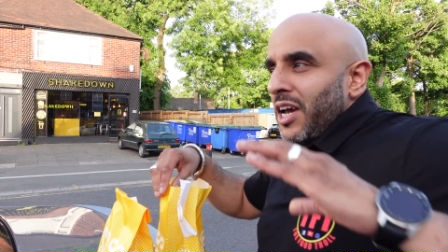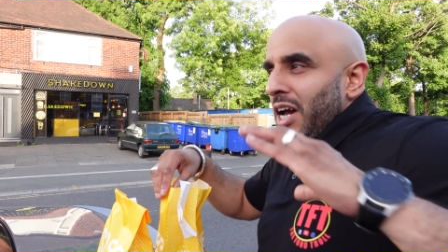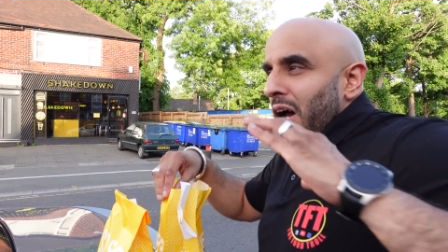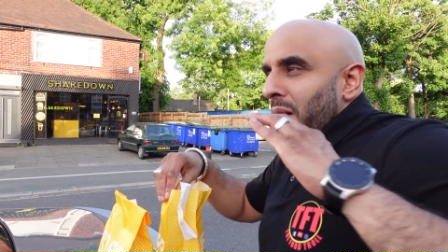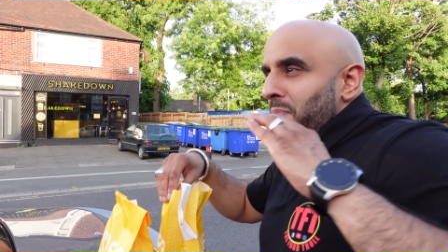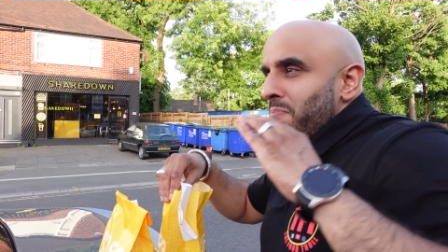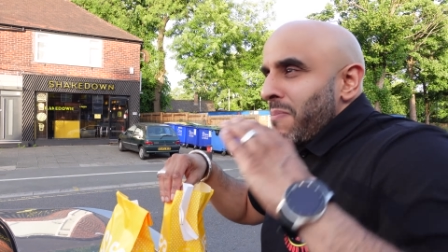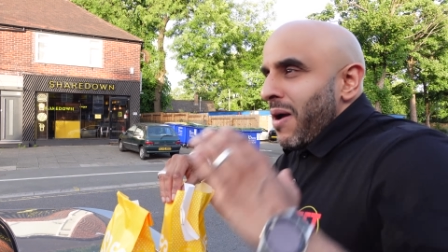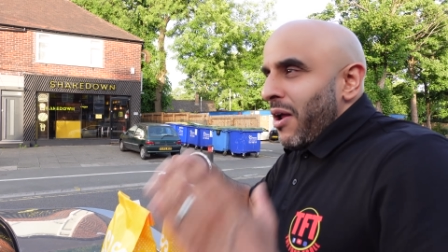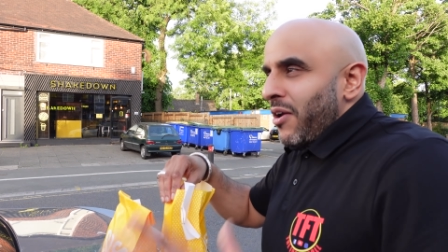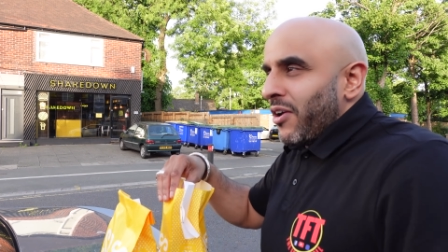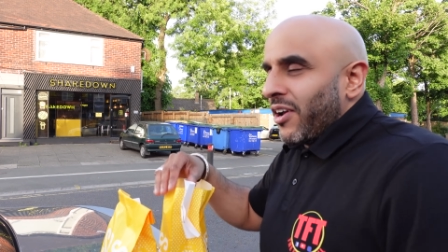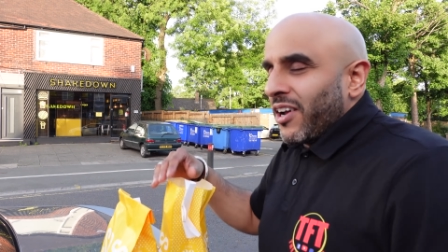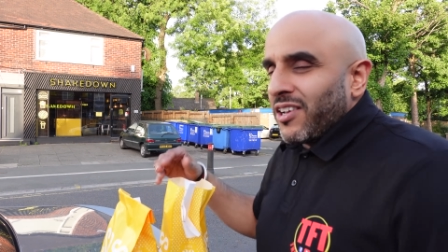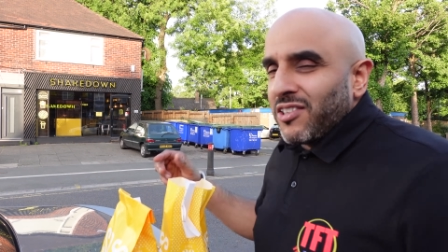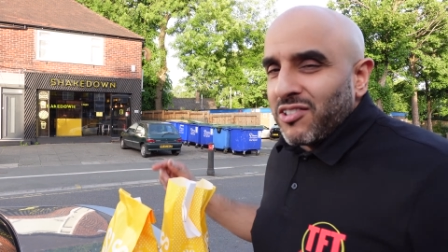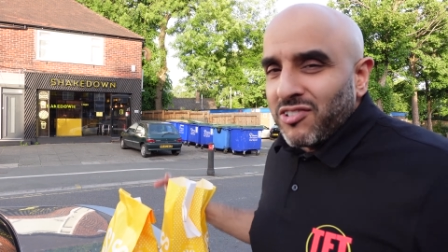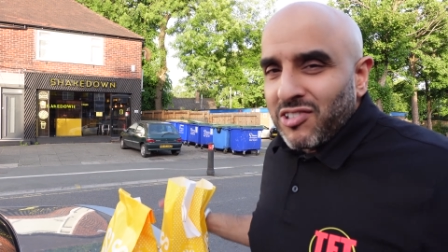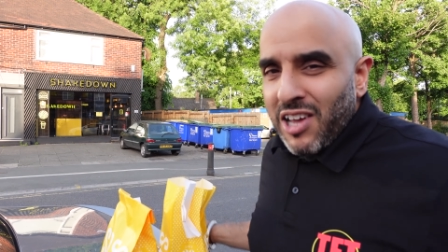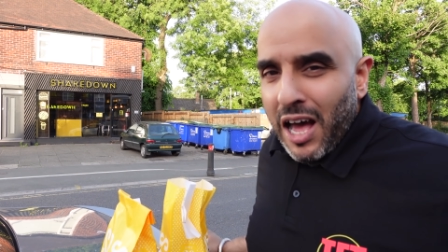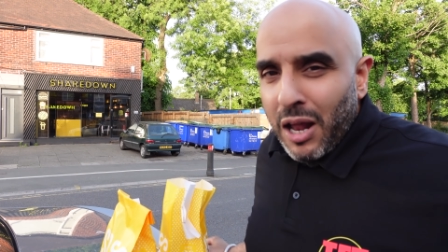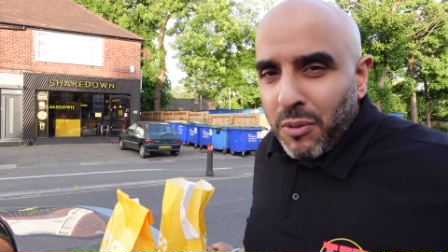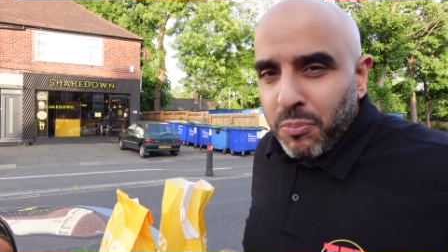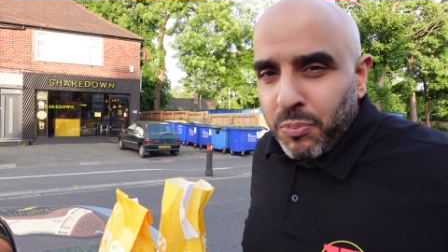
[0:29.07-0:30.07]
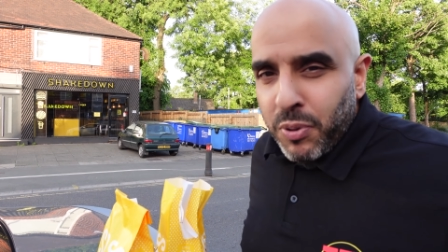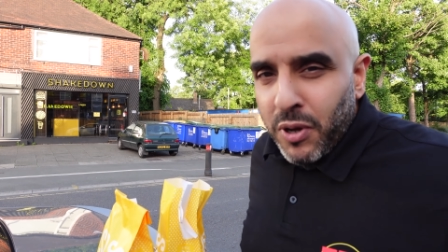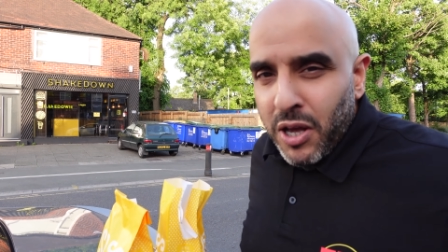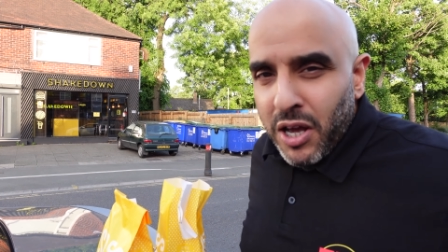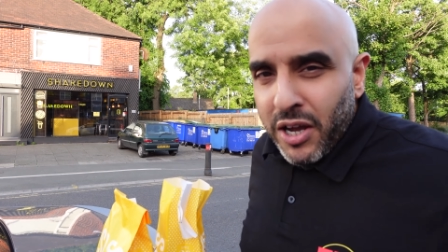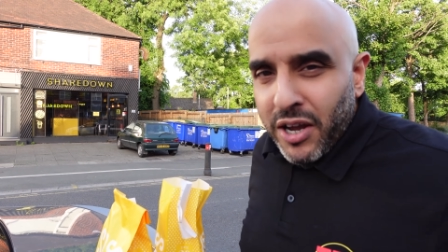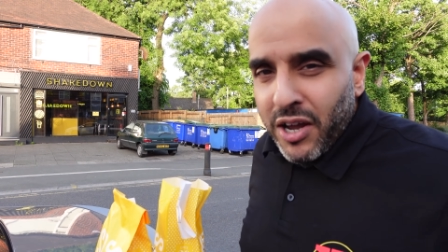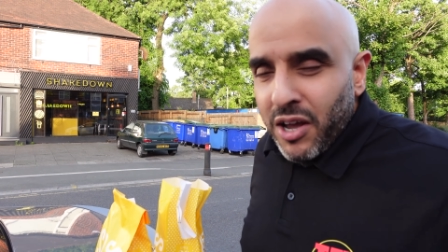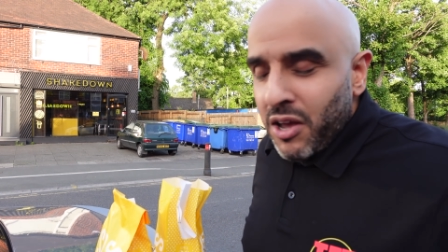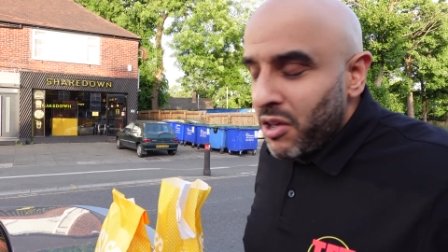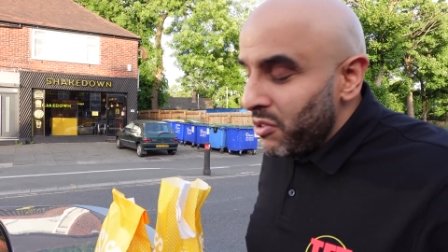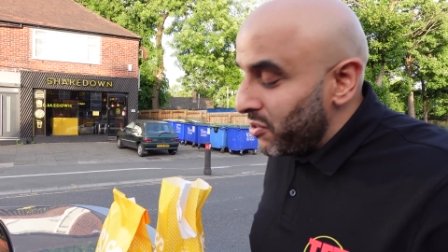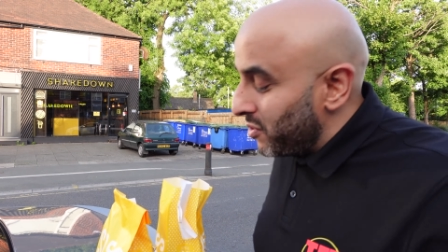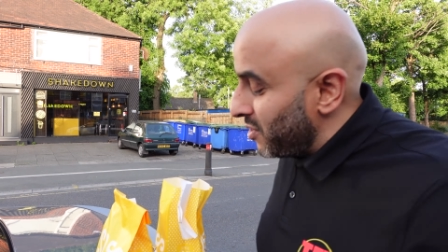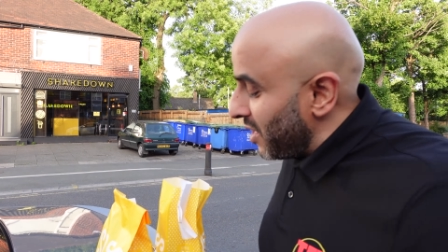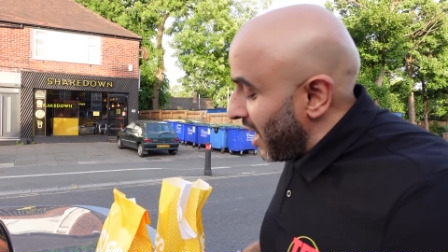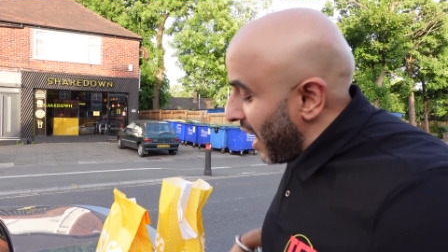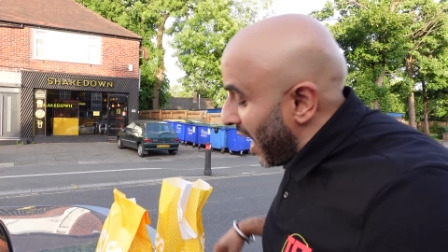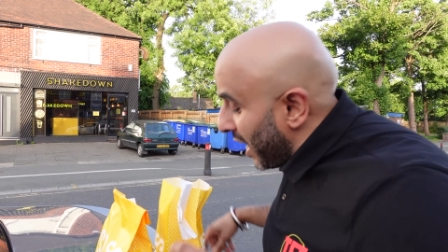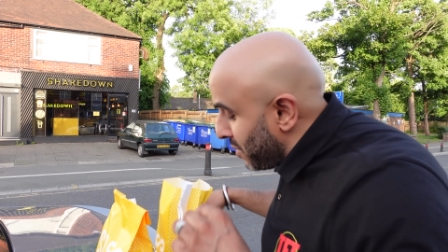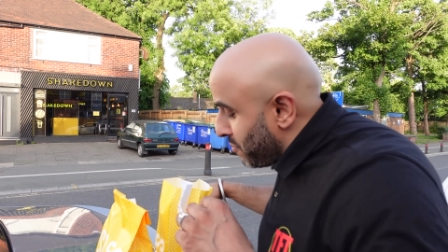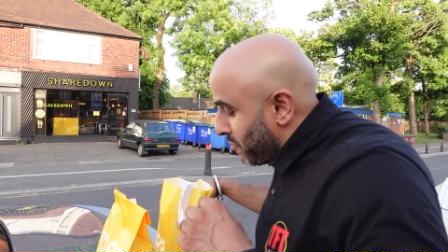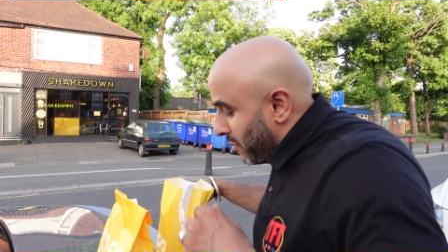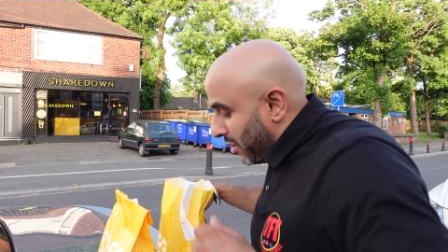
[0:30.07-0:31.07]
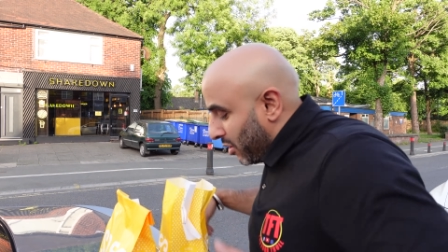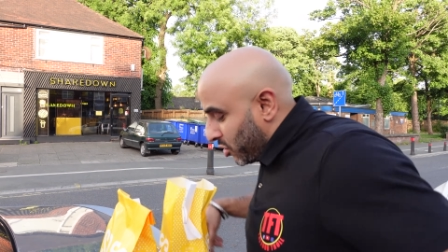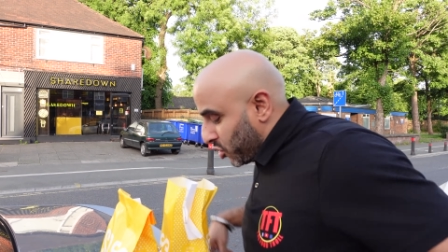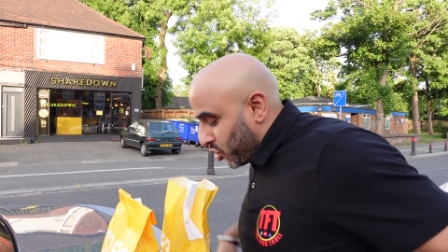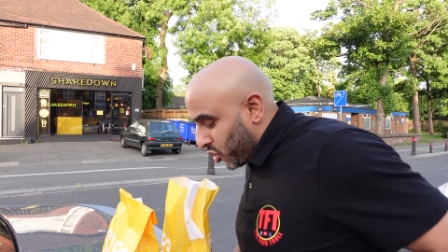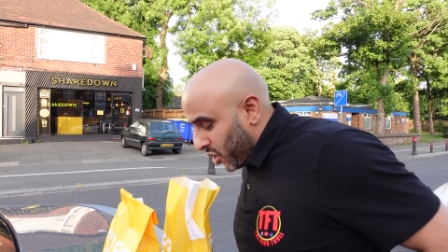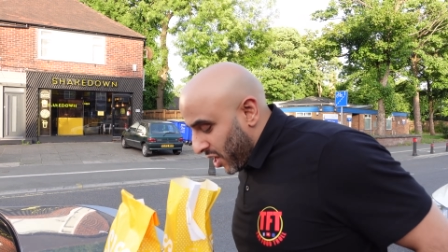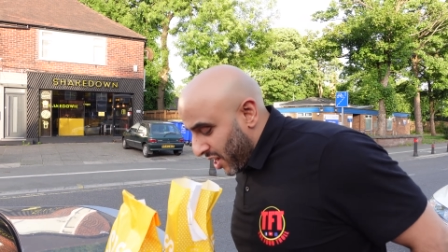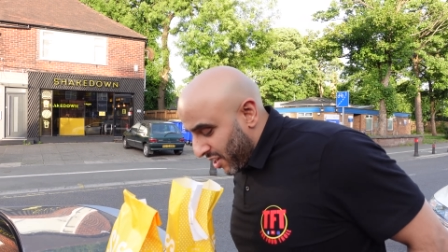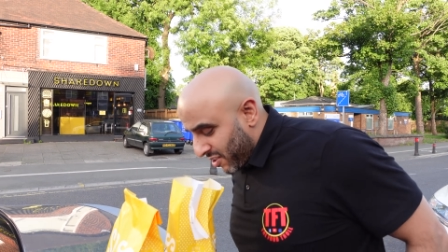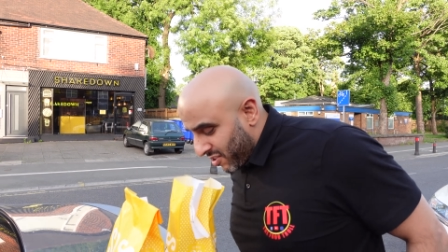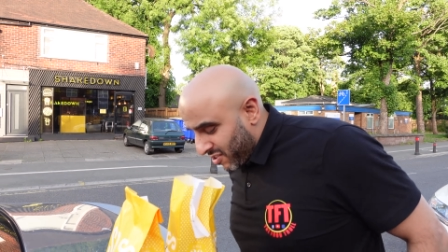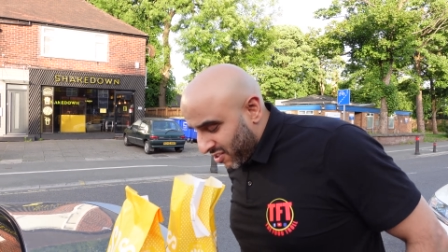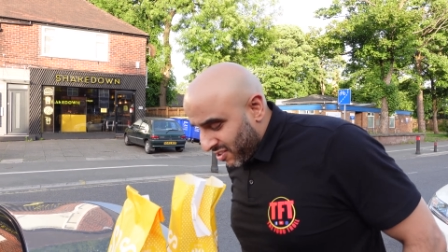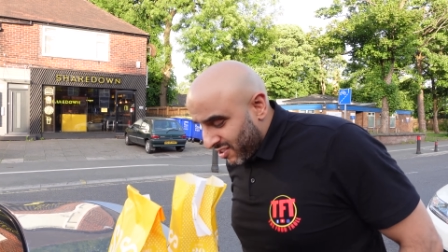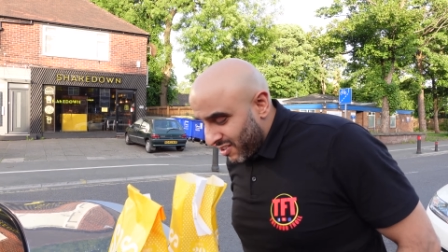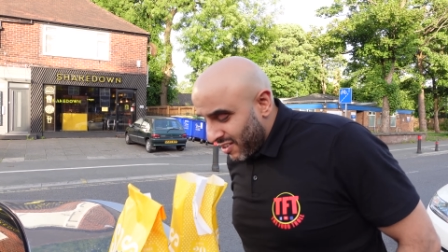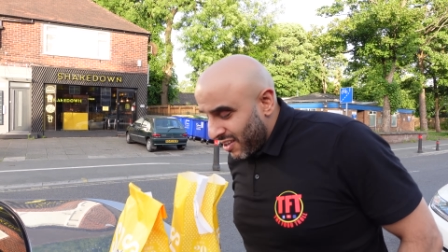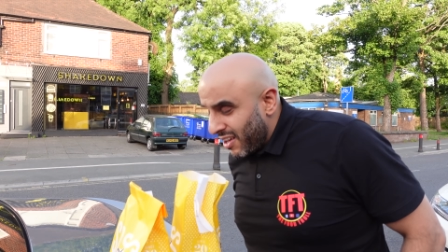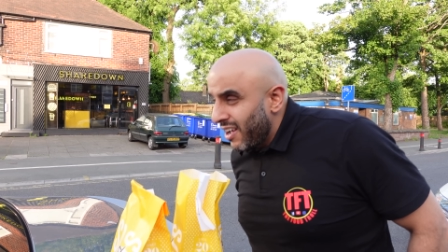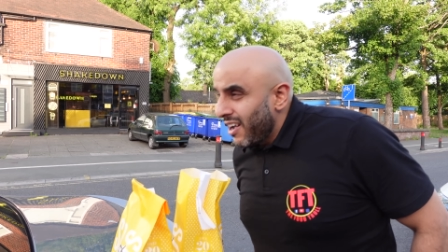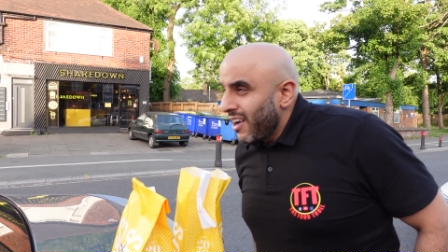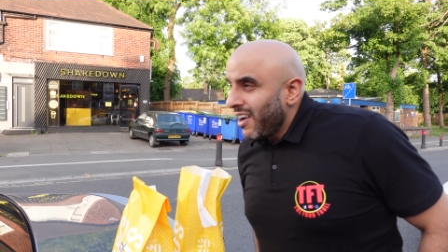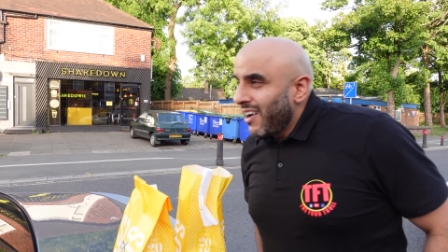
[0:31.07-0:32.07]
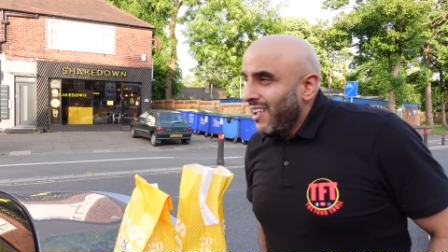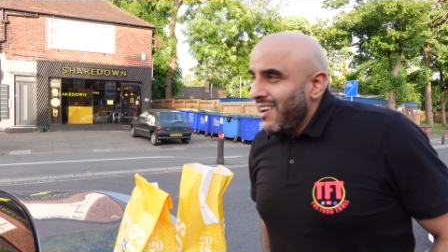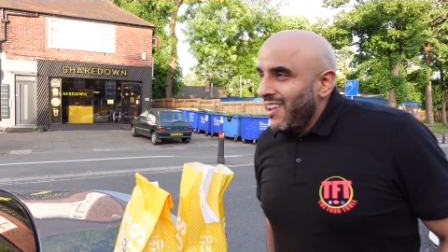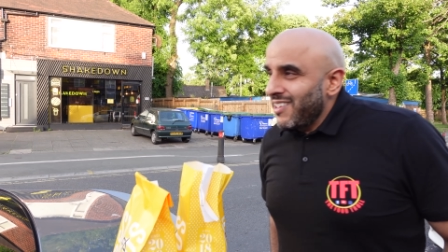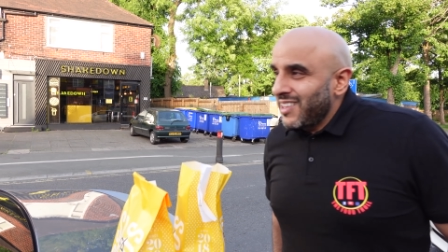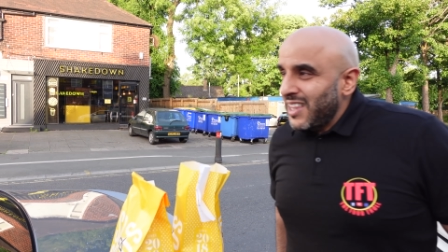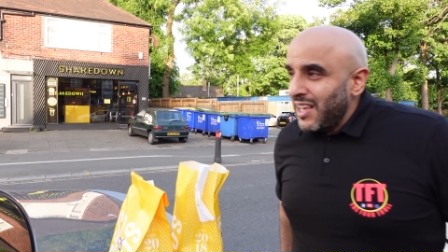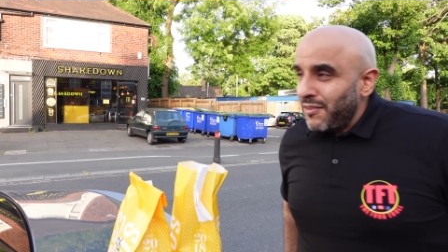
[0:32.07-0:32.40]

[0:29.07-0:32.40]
American style burgers and milkshakes. Let's